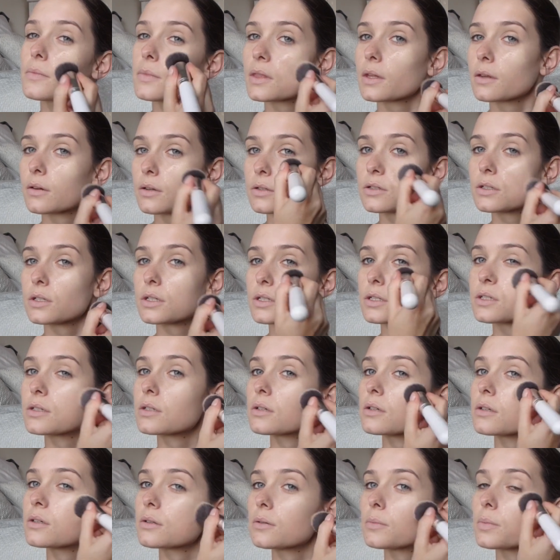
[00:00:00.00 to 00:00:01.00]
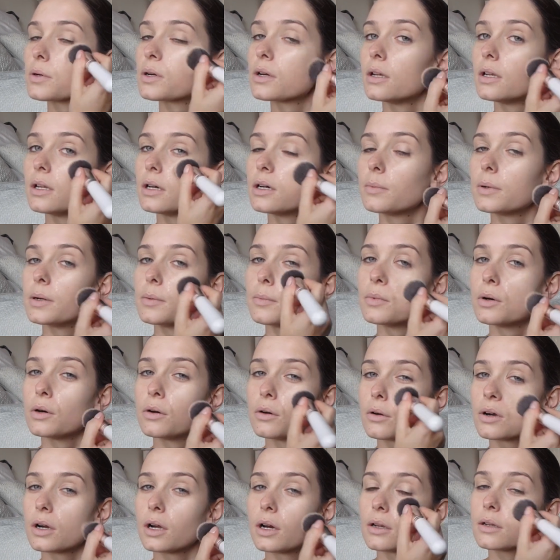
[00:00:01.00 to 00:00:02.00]
And just put a little bit
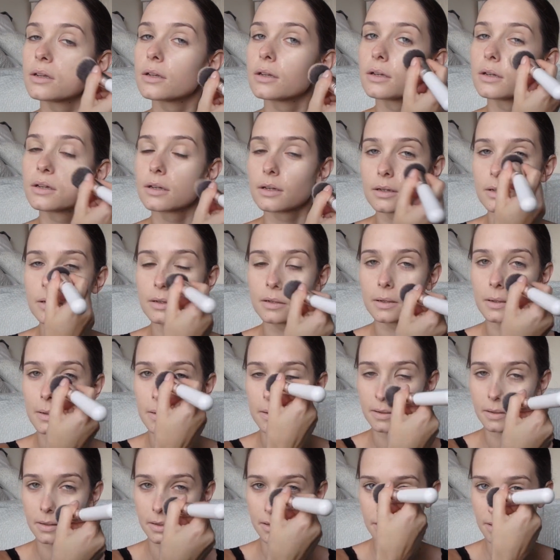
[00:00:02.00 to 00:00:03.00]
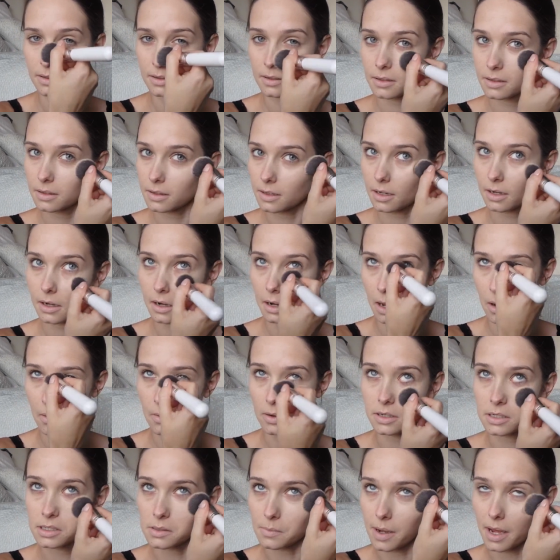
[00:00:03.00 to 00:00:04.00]
more on. Kind of
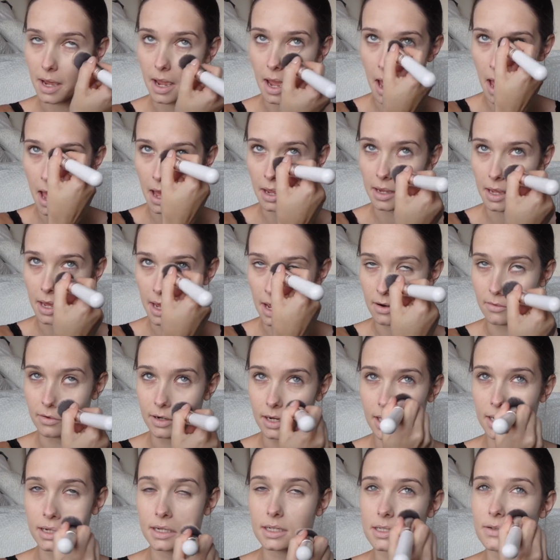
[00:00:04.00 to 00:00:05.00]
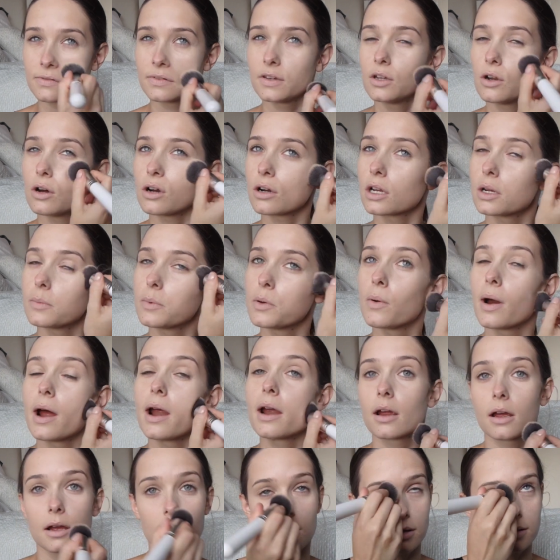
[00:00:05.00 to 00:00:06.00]
go under my eye area, because if you're not going to be
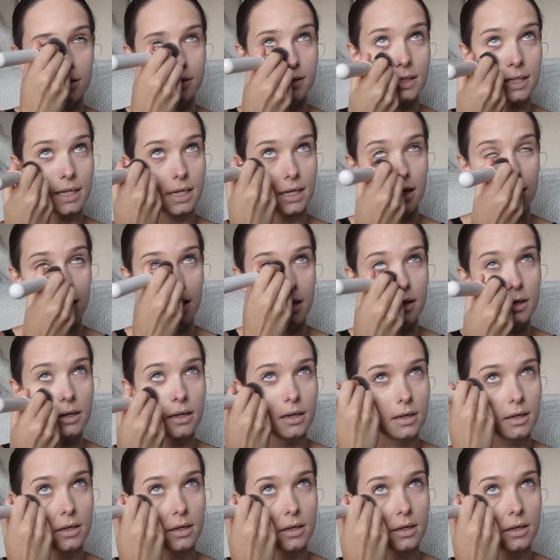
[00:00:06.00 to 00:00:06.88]
wearing a concealer,